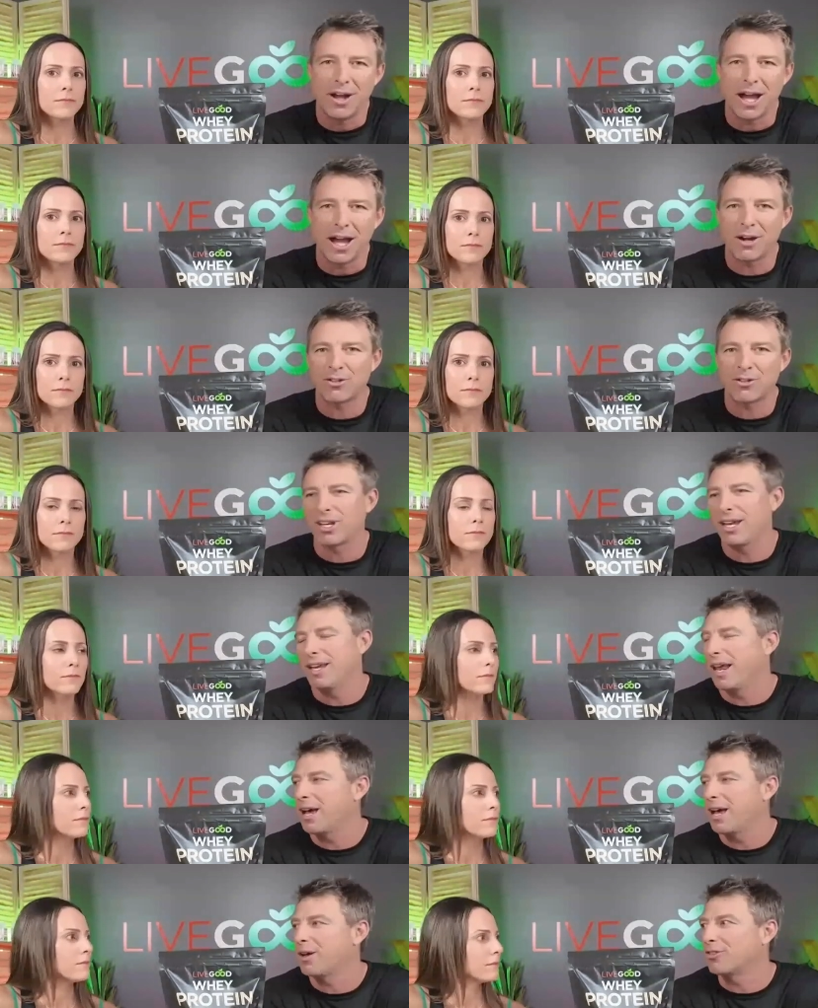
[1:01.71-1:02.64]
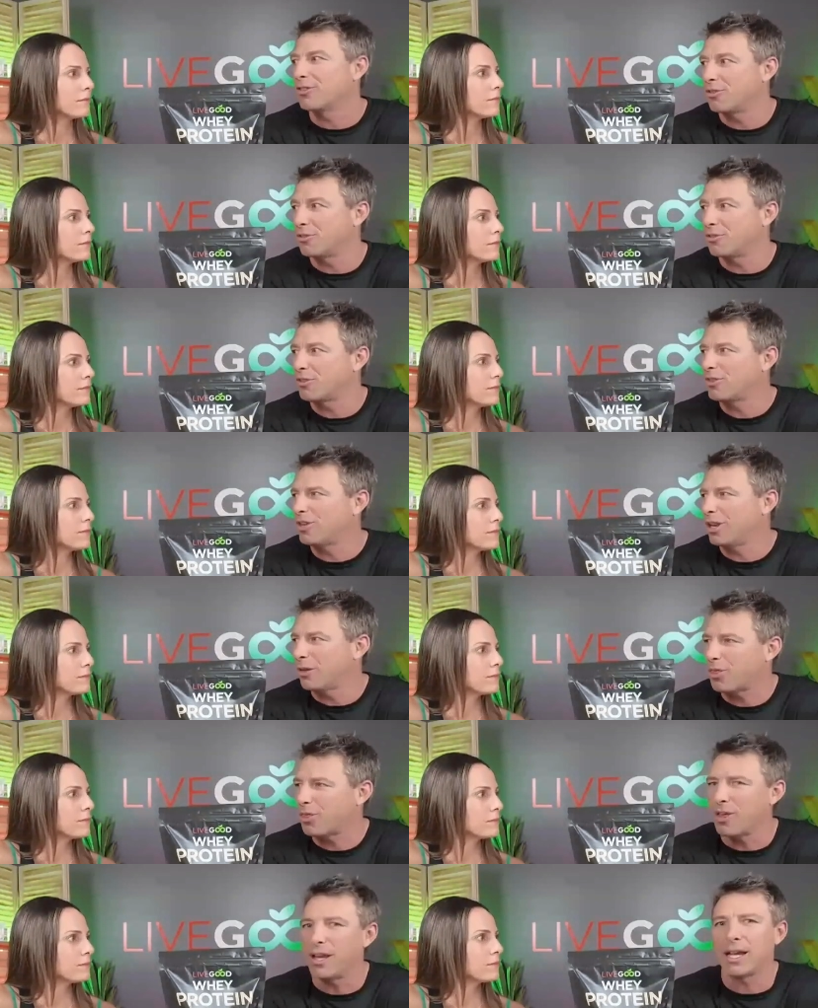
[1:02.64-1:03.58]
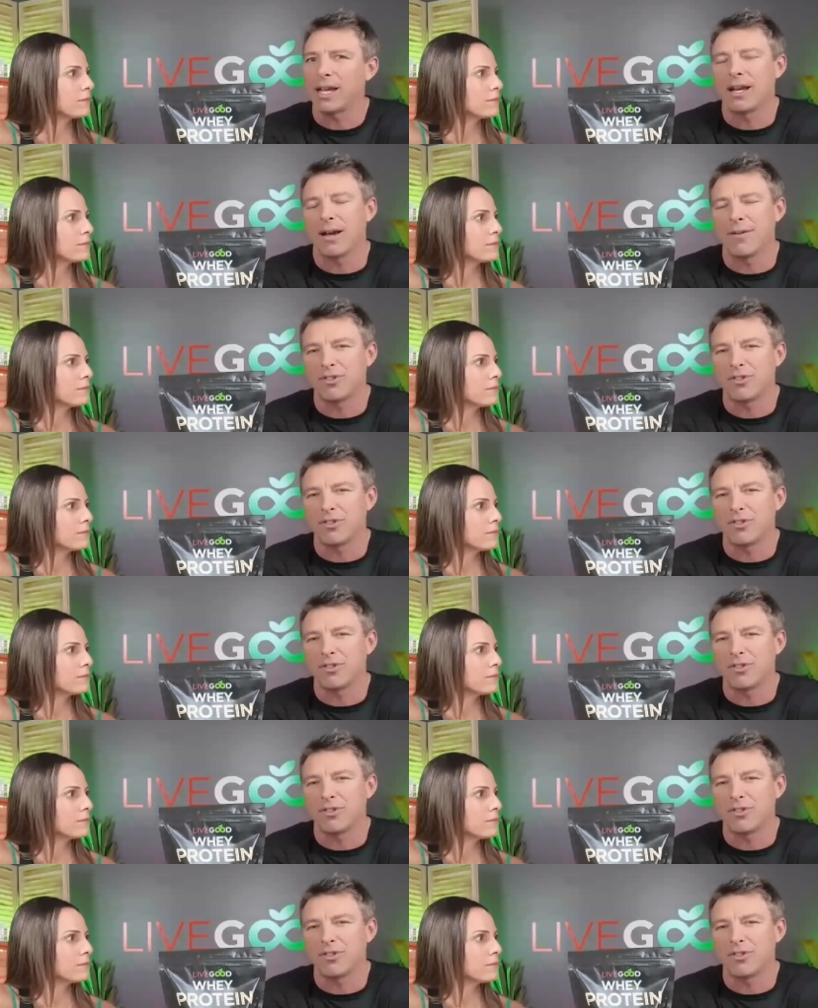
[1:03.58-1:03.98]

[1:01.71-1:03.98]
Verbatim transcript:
Speaker 1: their hair skin nails is you know thinning and